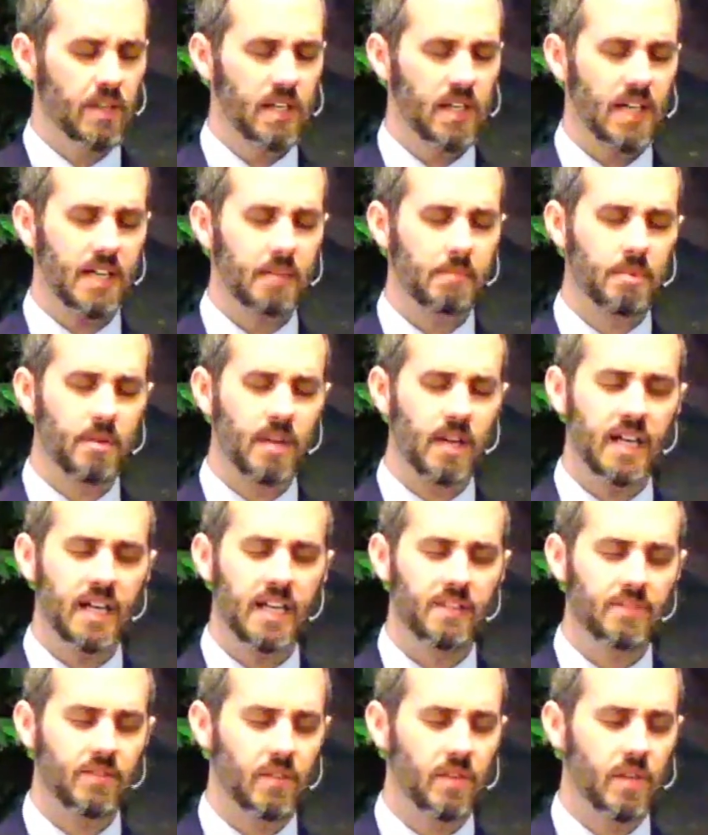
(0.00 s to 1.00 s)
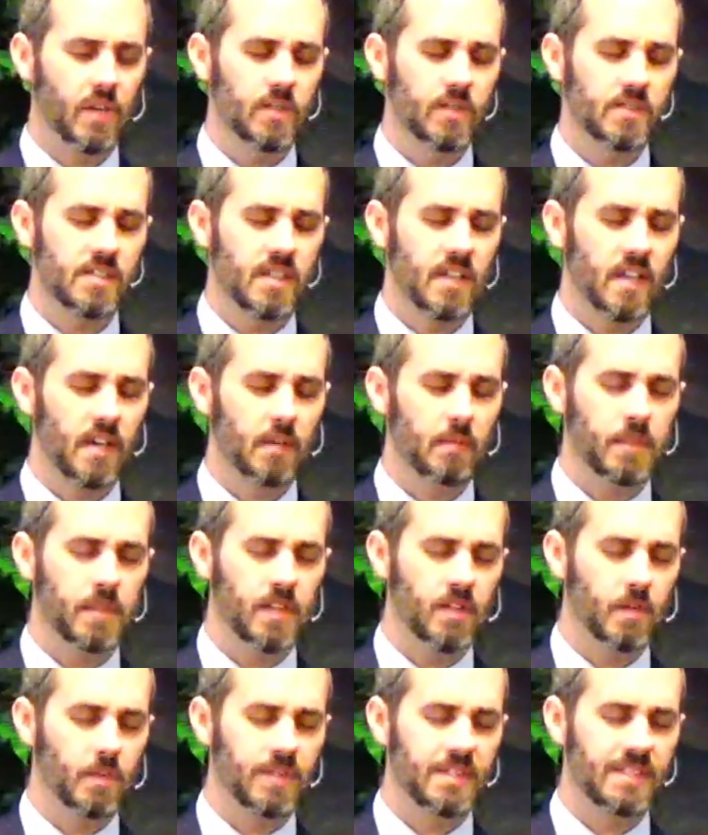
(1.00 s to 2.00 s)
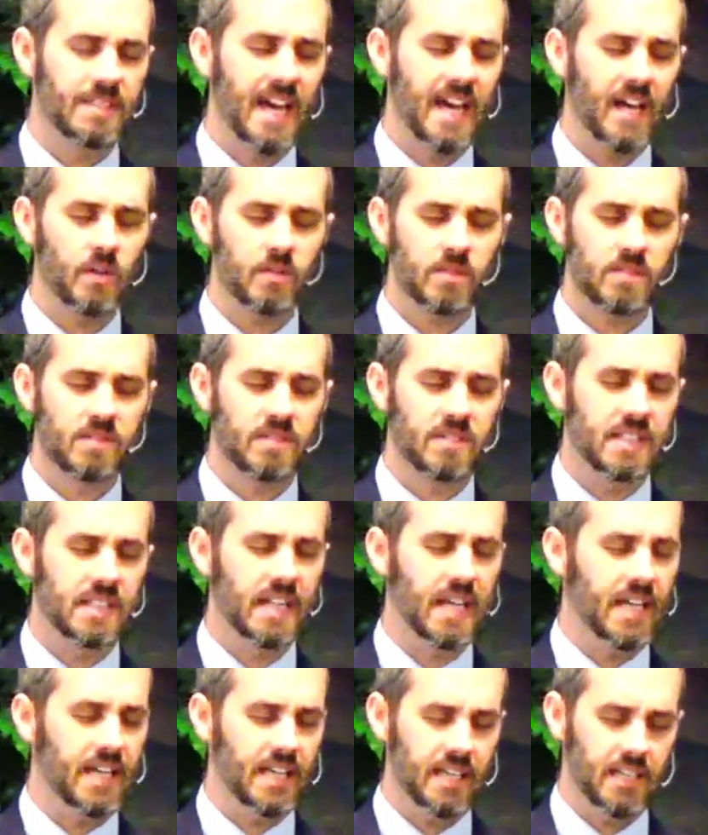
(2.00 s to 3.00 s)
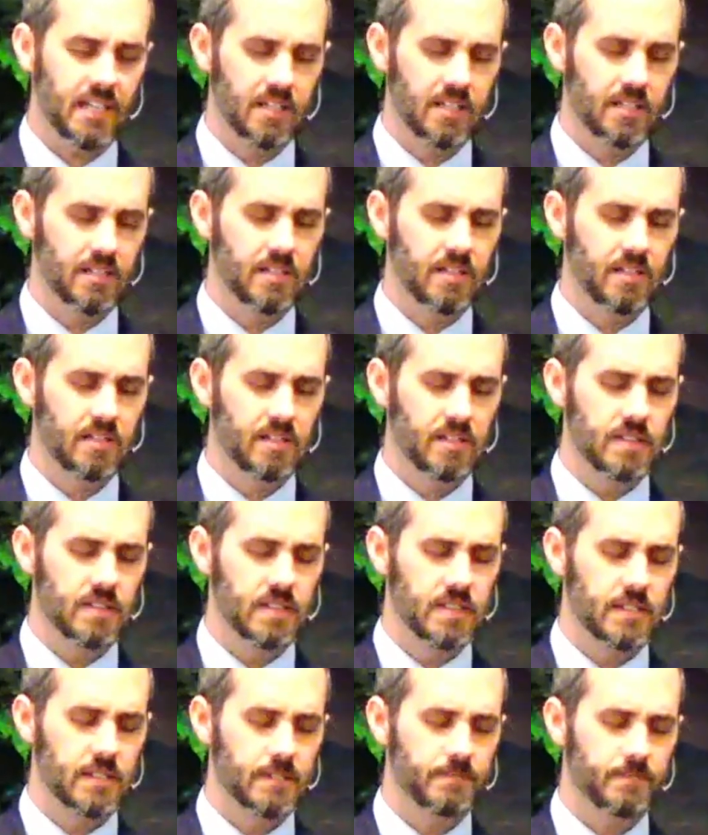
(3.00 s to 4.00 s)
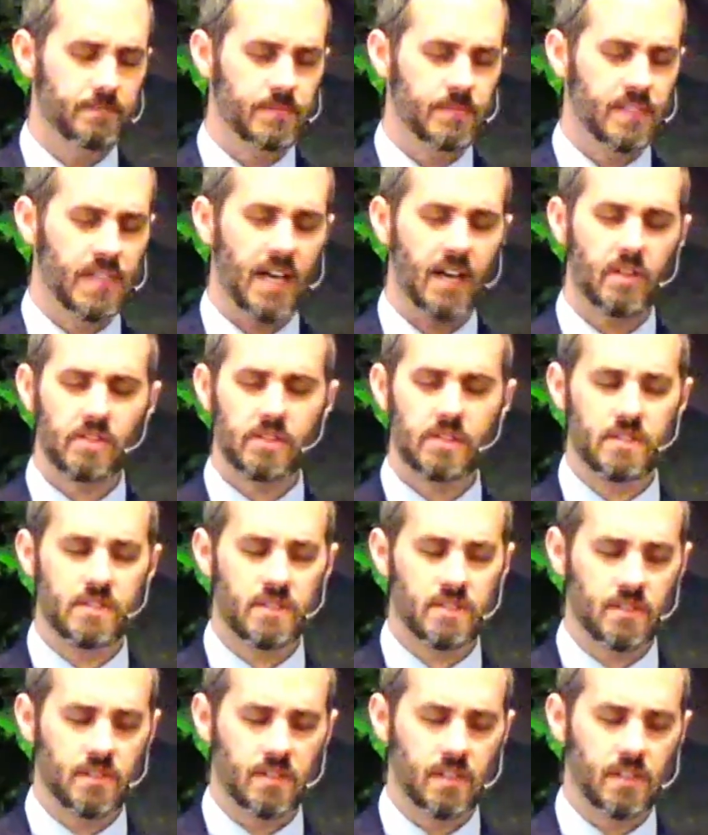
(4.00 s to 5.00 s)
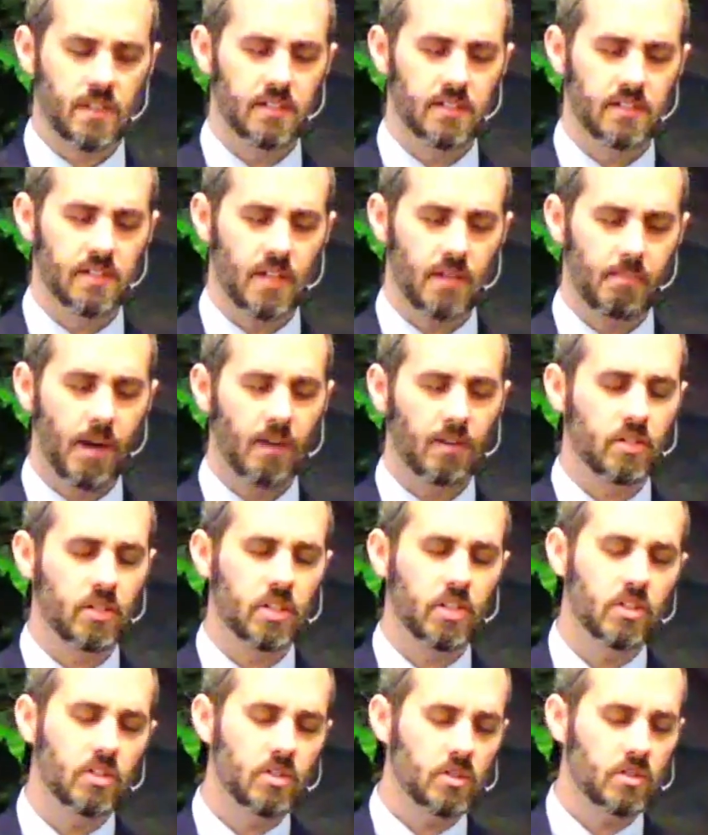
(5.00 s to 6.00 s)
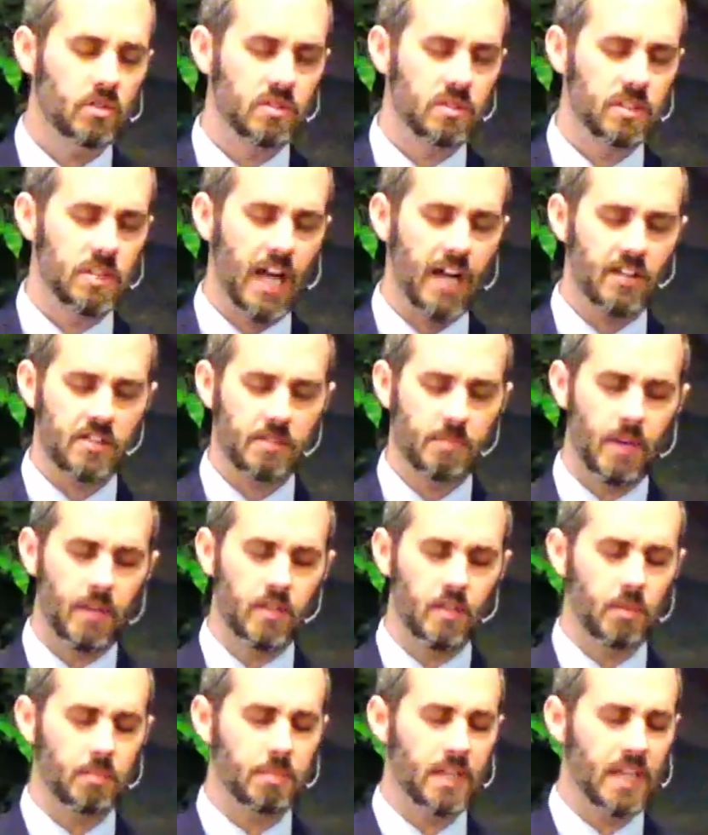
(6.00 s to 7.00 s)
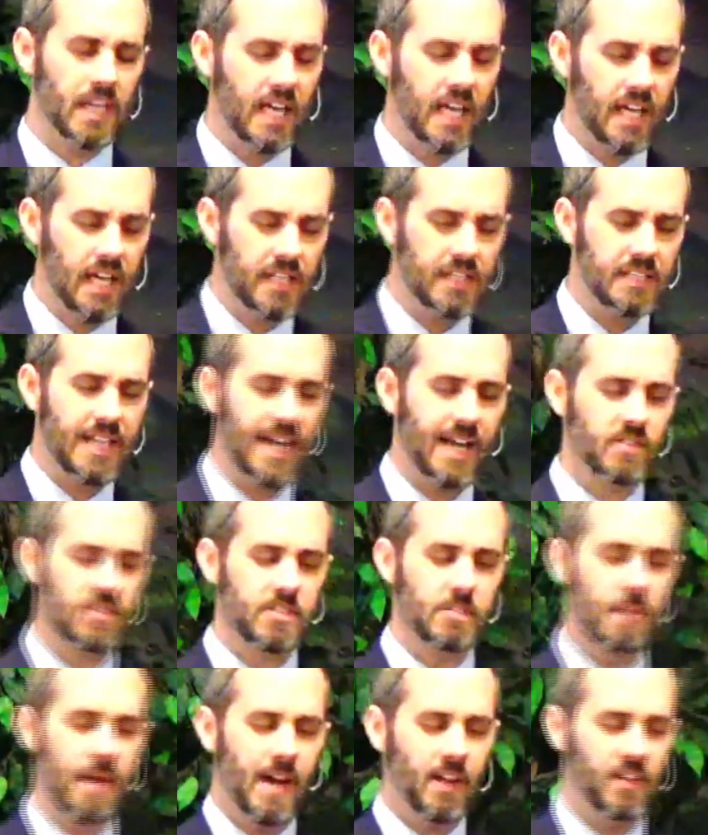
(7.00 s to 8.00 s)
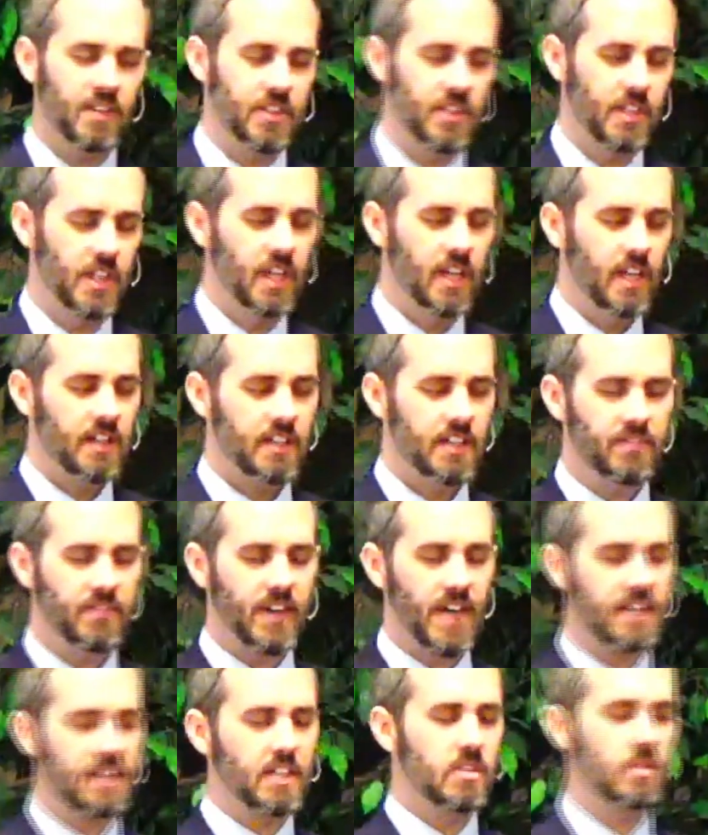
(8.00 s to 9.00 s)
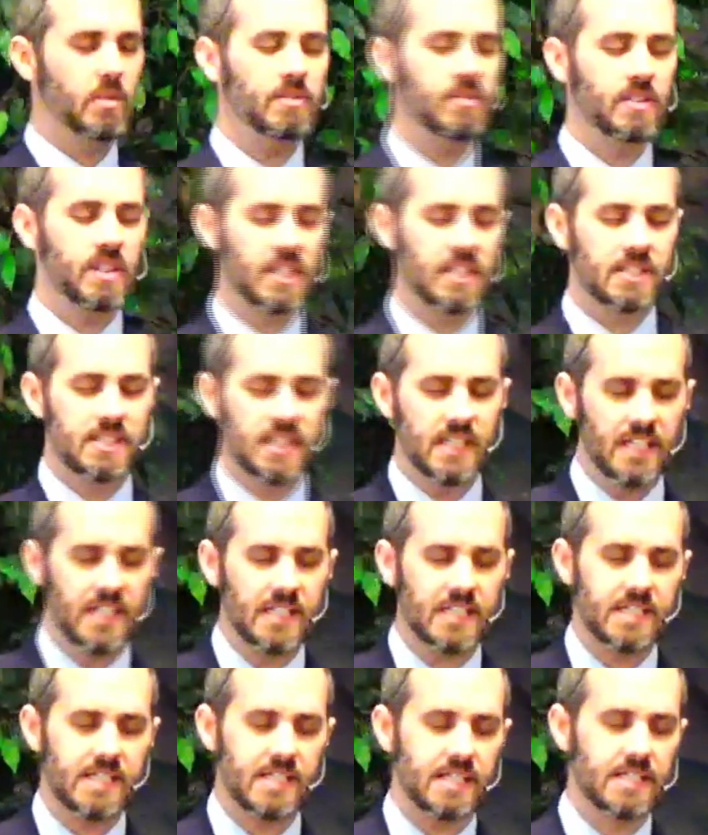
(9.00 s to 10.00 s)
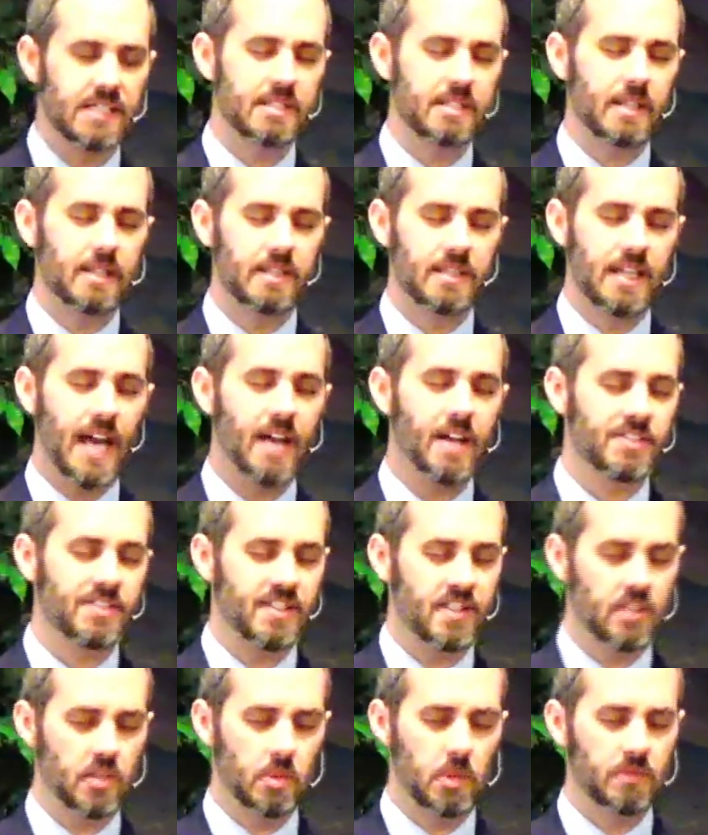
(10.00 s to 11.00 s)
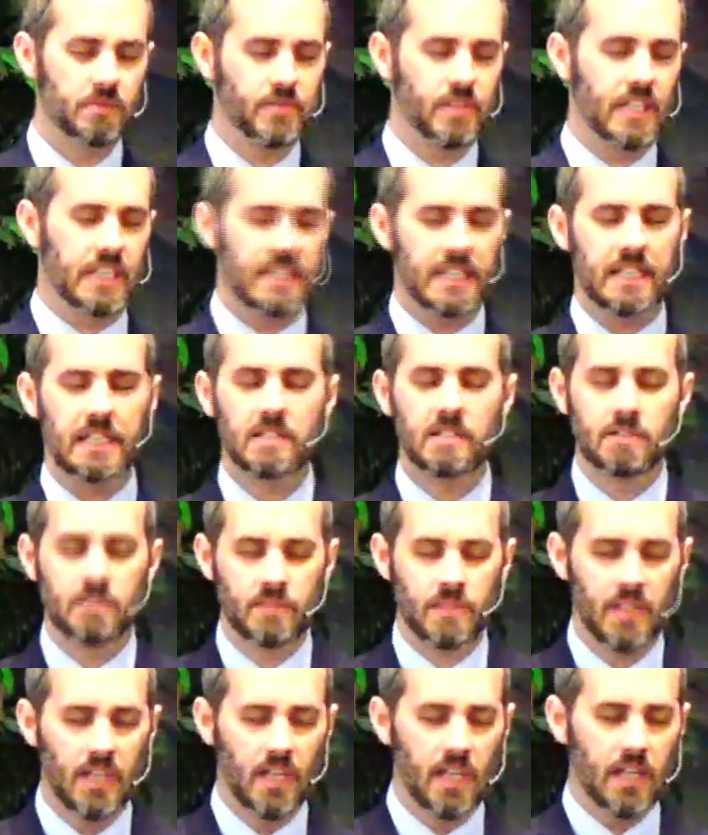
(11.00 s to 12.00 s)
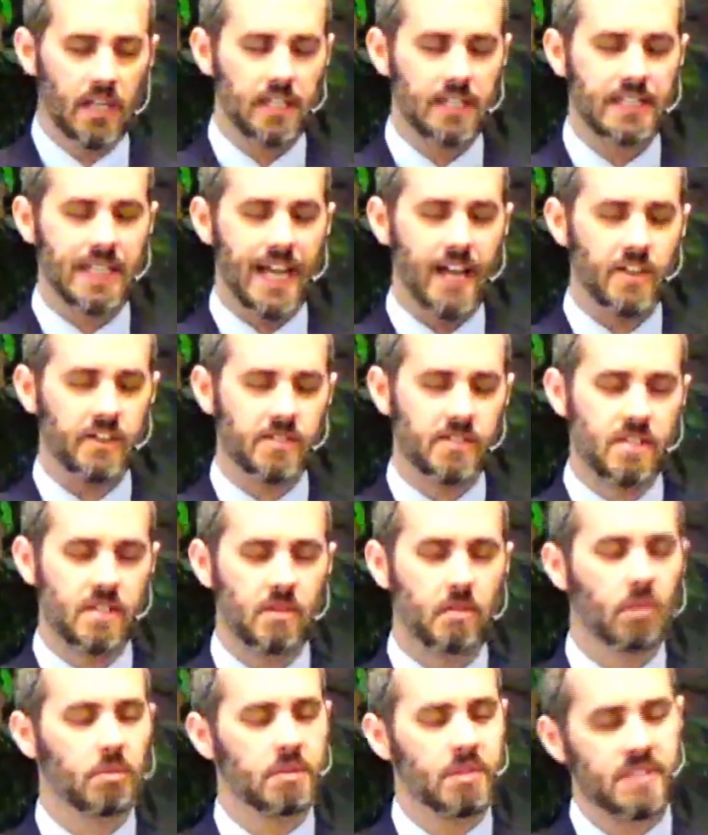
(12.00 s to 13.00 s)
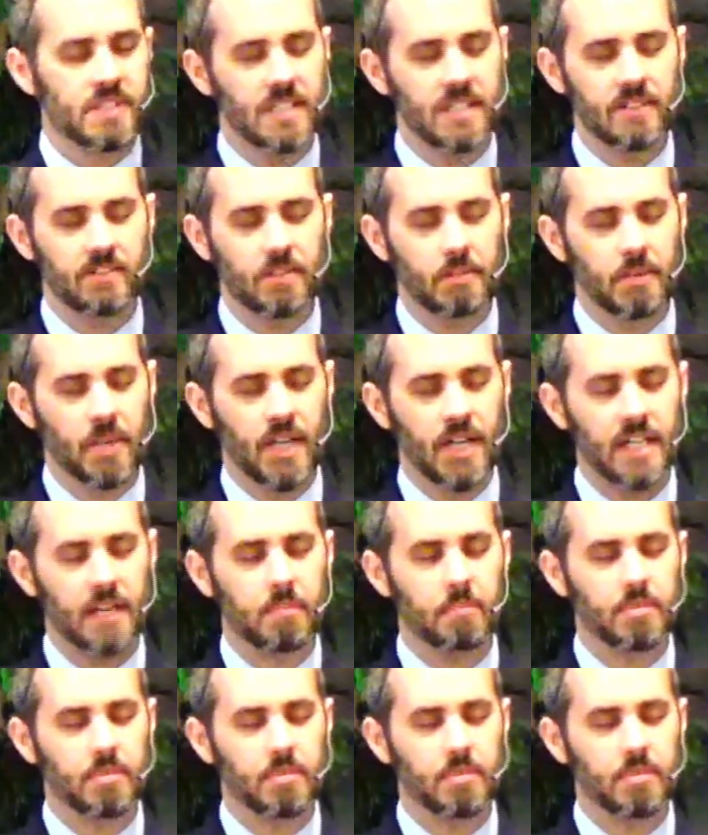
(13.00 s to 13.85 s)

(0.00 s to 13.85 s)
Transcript: God, I pray for those that come here with doubts today. Doubts about you, doubts about your plan, doubts about the, the fact that you even exist, d- doubts that you will forgive, doubts that you will receive them. God, I